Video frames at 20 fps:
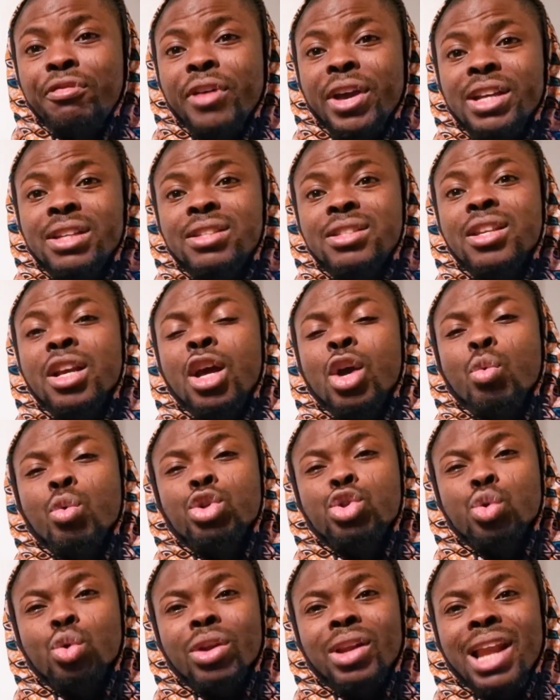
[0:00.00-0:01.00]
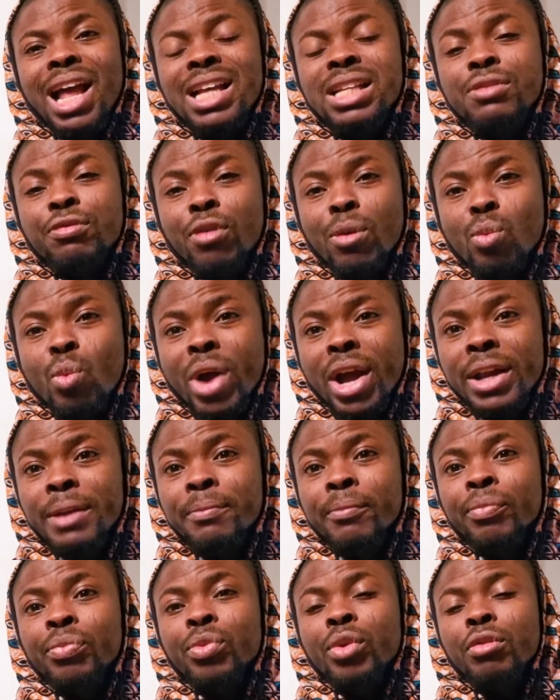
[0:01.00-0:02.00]
phase, which will last from
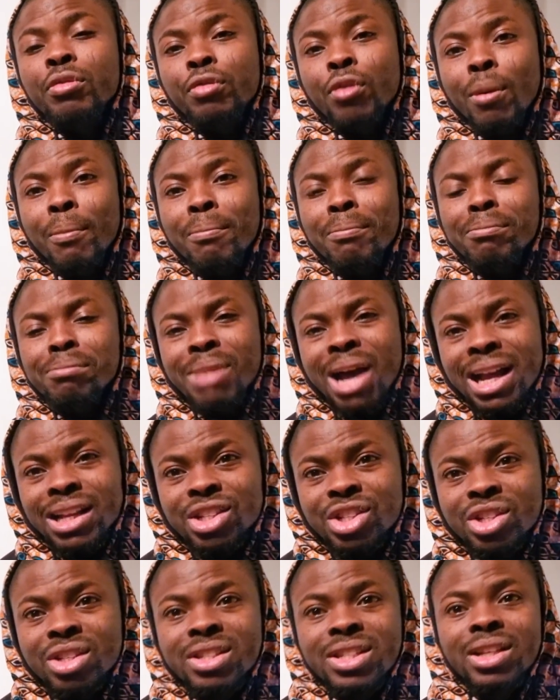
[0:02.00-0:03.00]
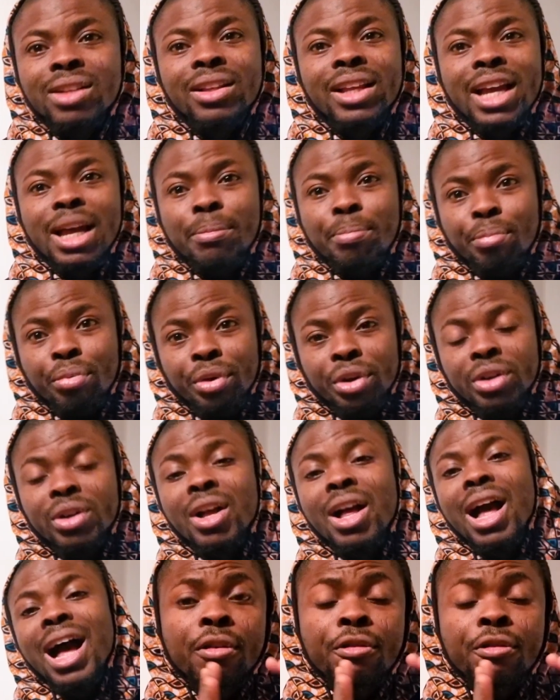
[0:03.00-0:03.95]
when? From March till April.